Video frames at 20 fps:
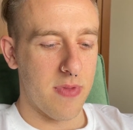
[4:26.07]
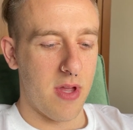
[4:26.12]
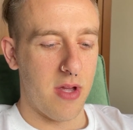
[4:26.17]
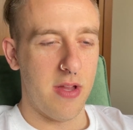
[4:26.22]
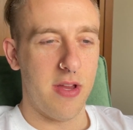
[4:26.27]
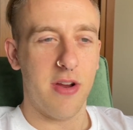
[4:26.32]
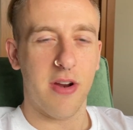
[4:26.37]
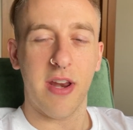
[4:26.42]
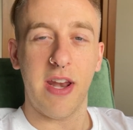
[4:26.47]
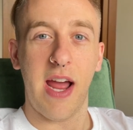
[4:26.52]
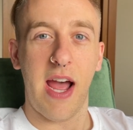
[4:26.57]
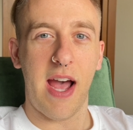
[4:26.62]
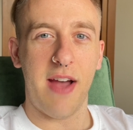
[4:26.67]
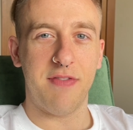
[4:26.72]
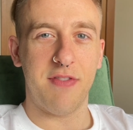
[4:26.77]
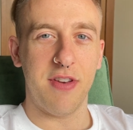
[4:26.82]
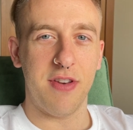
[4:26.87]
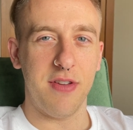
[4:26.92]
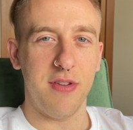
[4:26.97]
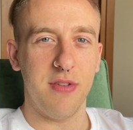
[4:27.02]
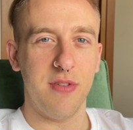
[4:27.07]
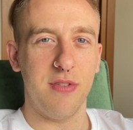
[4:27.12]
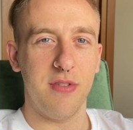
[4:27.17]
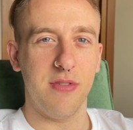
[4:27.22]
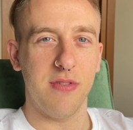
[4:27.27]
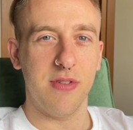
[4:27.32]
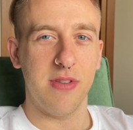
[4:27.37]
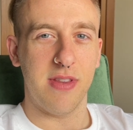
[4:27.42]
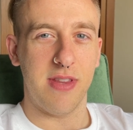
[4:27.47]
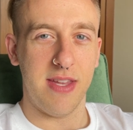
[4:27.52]
you're going to have to
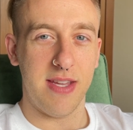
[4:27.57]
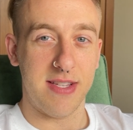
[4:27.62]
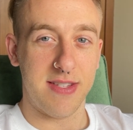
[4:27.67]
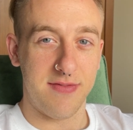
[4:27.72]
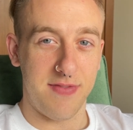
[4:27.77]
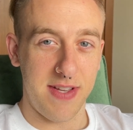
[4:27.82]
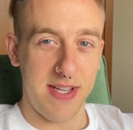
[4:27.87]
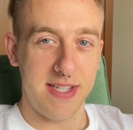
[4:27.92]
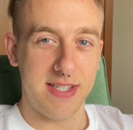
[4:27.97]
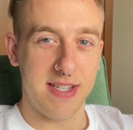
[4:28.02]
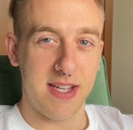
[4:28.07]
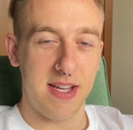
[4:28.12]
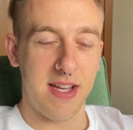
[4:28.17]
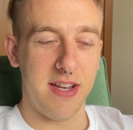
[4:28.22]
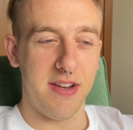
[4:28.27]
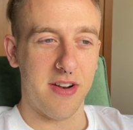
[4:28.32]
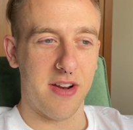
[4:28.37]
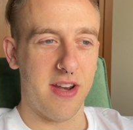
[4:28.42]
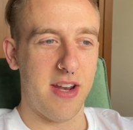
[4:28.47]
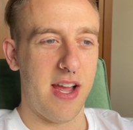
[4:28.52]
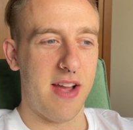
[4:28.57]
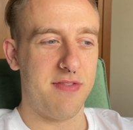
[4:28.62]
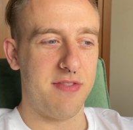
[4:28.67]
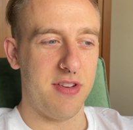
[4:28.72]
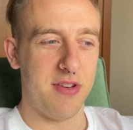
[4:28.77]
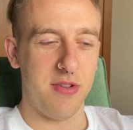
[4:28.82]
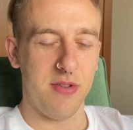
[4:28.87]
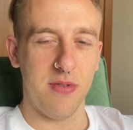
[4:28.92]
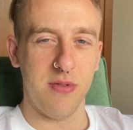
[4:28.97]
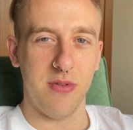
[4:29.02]
do this visa, and you're going to have to
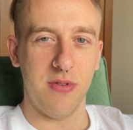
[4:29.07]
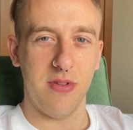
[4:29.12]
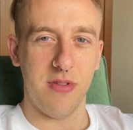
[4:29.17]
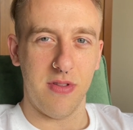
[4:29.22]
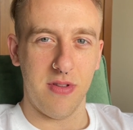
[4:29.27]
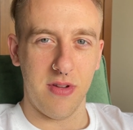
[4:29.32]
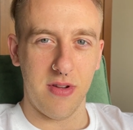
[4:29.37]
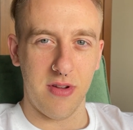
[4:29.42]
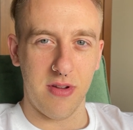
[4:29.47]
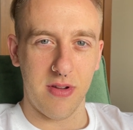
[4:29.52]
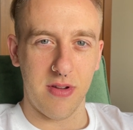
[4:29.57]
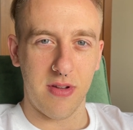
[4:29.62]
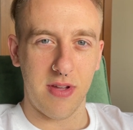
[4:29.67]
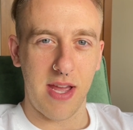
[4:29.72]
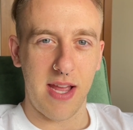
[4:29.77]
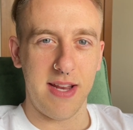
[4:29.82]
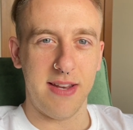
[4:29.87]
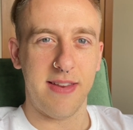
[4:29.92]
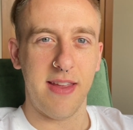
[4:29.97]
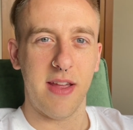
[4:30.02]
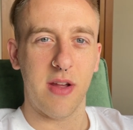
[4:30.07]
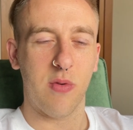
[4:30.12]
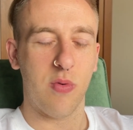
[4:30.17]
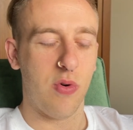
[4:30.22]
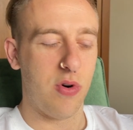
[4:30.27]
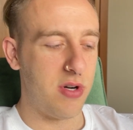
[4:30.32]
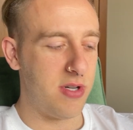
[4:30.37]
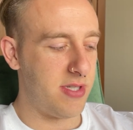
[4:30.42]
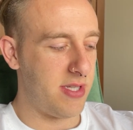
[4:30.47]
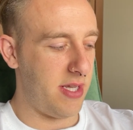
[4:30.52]
do the 8-day
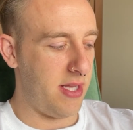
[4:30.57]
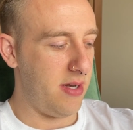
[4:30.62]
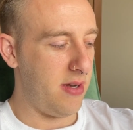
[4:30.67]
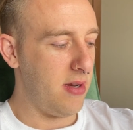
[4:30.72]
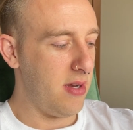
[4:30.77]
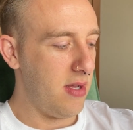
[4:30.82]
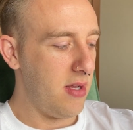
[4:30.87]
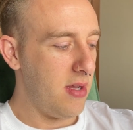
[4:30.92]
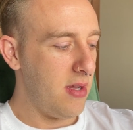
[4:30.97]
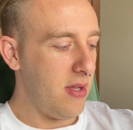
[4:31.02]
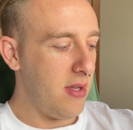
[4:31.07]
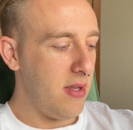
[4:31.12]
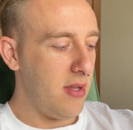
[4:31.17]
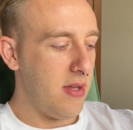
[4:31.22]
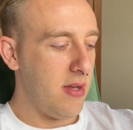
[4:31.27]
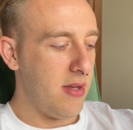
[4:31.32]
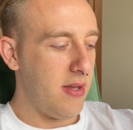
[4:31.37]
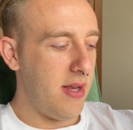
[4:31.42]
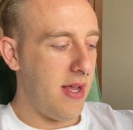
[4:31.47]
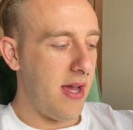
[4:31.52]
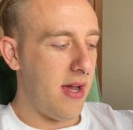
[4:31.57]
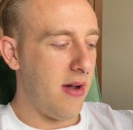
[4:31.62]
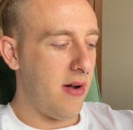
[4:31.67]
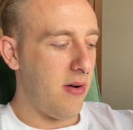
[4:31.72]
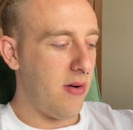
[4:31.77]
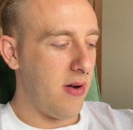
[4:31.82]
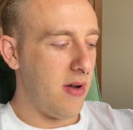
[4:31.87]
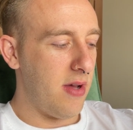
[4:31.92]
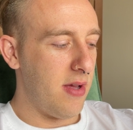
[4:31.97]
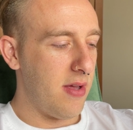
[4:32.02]
quarantine.
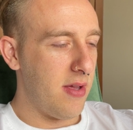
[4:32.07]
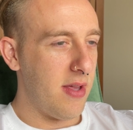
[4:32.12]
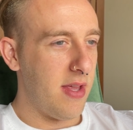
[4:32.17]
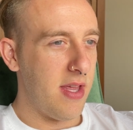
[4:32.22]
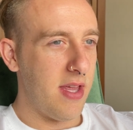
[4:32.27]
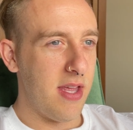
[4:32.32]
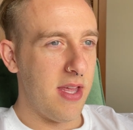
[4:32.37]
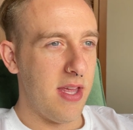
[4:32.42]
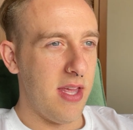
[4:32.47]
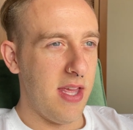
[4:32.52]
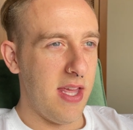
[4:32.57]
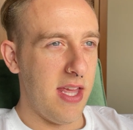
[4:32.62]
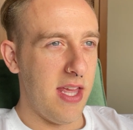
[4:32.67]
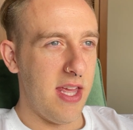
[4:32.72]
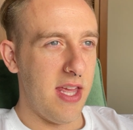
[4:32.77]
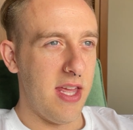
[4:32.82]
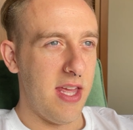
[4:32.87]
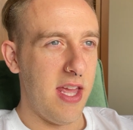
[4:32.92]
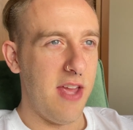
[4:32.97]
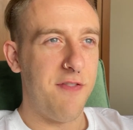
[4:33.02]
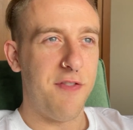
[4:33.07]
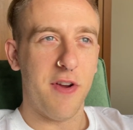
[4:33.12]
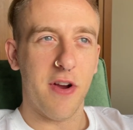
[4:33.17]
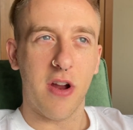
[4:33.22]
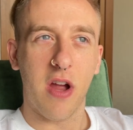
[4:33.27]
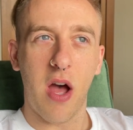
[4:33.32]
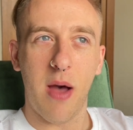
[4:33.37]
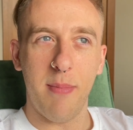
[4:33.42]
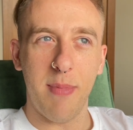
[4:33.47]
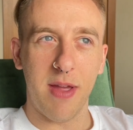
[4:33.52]
Now, if you're
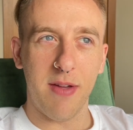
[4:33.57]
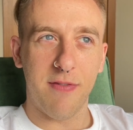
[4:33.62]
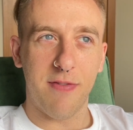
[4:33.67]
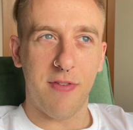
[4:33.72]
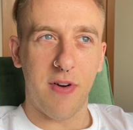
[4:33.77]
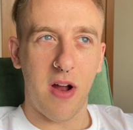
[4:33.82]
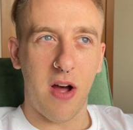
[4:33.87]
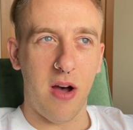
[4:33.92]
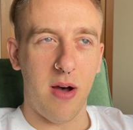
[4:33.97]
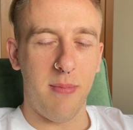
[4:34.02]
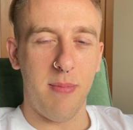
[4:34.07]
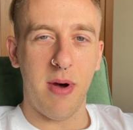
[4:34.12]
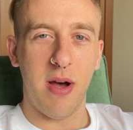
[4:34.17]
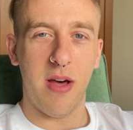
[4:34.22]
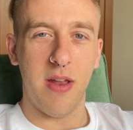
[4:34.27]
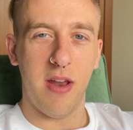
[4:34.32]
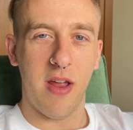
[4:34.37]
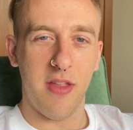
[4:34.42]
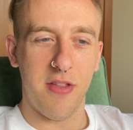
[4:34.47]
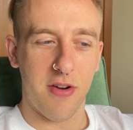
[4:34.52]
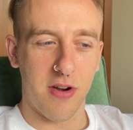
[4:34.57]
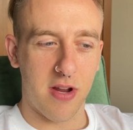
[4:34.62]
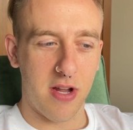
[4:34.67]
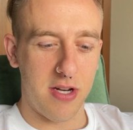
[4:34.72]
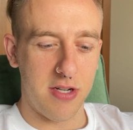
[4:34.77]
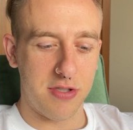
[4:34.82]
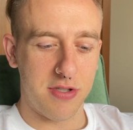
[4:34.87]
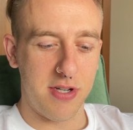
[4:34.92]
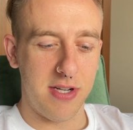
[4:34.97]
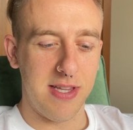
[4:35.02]
coming from another
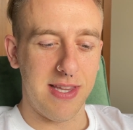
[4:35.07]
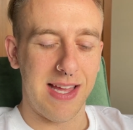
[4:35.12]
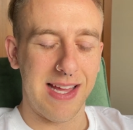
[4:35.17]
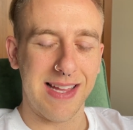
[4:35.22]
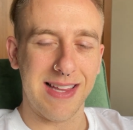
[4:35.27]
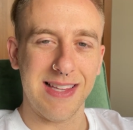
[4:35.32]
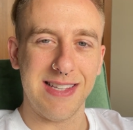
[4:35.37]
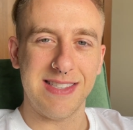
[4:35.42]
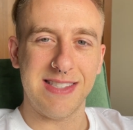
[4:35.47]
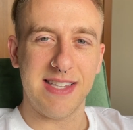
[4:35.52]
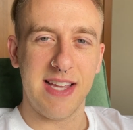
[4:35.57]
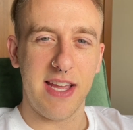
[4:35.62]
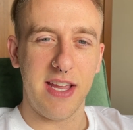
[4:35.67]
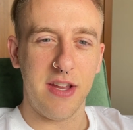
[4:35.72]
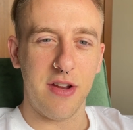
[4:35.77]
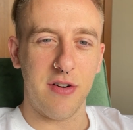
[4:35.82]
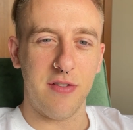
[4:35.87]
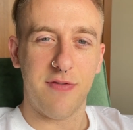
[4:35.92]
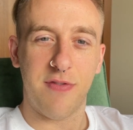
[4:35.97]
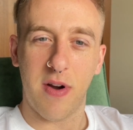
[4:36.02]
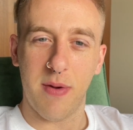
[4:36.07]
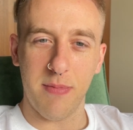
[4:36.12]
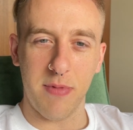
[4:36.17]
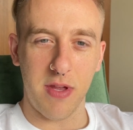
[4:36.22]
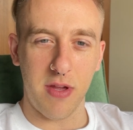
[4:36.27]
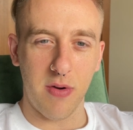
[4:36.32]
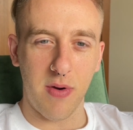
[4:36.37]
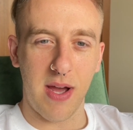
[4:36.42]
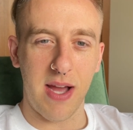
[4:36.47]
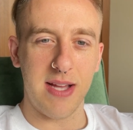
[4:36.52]
country, like let's say you're from the
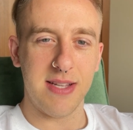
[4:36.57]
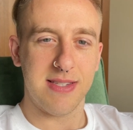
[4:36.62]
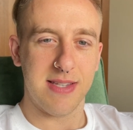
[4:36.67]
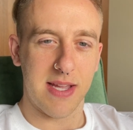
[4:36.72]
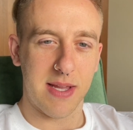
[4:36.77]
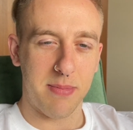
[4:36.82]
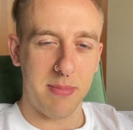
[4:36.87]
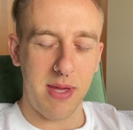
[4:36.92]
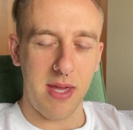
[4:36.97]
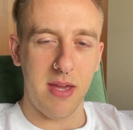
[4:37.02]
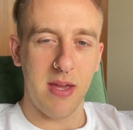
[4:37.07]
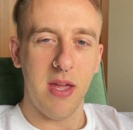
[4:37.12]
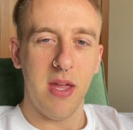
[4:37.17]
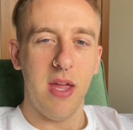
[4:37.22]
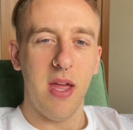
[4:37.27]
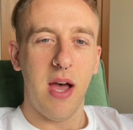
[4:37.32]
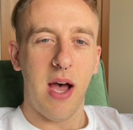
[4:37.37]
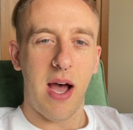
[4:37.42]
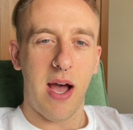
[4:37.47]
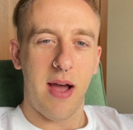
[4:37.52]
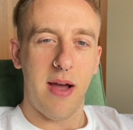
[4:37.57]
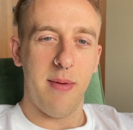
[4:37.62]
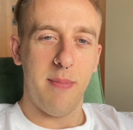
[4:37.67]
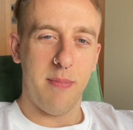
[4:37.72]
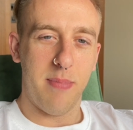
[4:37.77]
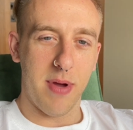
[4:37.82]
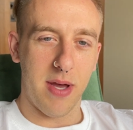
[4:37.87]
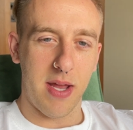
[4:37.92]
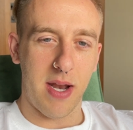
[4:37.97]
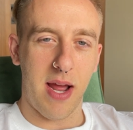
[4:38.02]
US like me,
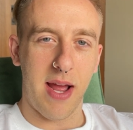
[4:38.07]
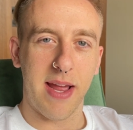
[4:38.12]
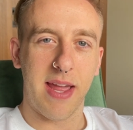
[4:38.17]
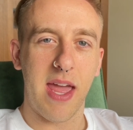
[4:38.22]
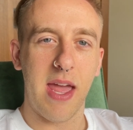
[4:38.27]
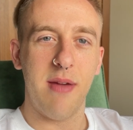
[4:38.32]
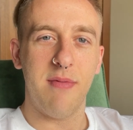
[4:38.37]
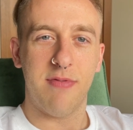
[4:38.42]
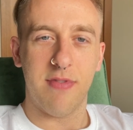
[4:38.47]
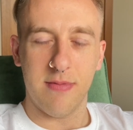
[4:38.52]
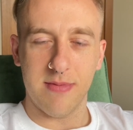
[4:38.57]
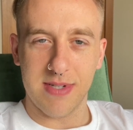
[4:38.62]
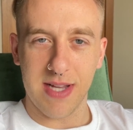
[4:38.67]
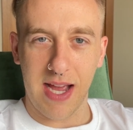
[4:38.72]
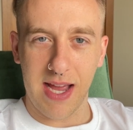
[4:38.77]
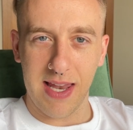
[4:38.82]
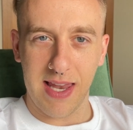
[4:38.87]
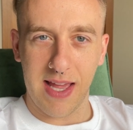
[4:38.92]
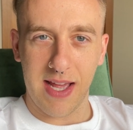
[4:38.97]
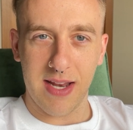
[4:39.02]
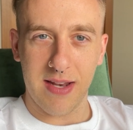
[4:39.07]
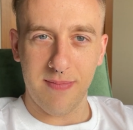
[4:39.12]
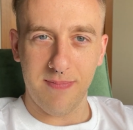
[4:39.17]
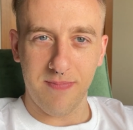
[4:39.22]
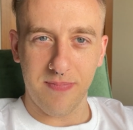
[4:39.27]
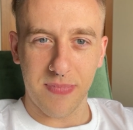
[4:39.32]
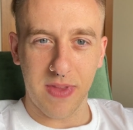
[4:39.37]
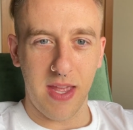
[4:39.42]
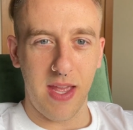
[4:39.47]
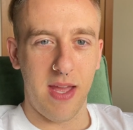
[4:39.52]
but I came from Thailand,
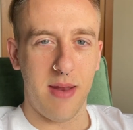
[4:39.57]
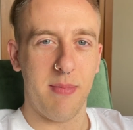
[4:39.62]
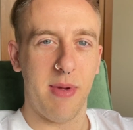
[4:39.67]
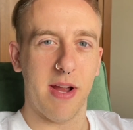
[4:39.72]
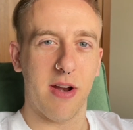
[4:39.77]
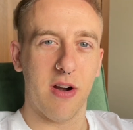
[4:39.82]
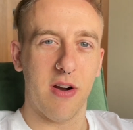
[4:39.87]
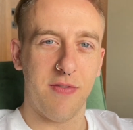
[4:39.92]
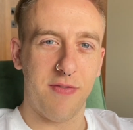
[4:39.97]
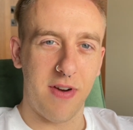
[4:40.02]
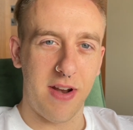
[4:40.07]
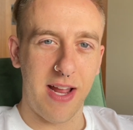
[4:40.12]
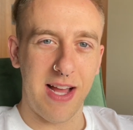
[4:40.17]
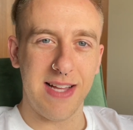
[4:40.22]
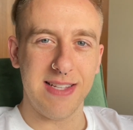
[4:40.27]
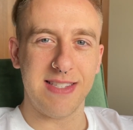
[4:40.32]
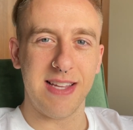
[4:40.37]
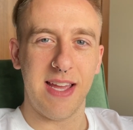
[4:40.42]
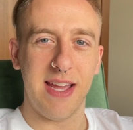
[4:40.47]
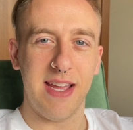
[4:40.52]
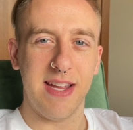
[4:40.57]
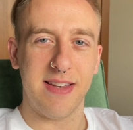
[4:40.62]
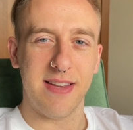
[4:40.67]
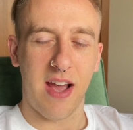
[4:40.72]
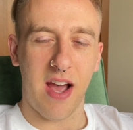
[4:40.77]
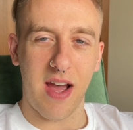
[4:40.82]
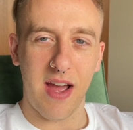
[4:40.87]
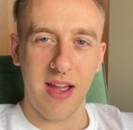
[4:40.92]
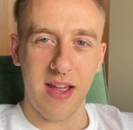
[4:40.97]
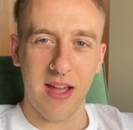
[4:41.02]
and my girlfriend has a
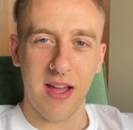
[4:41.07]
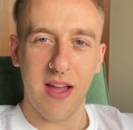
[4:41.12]
Thai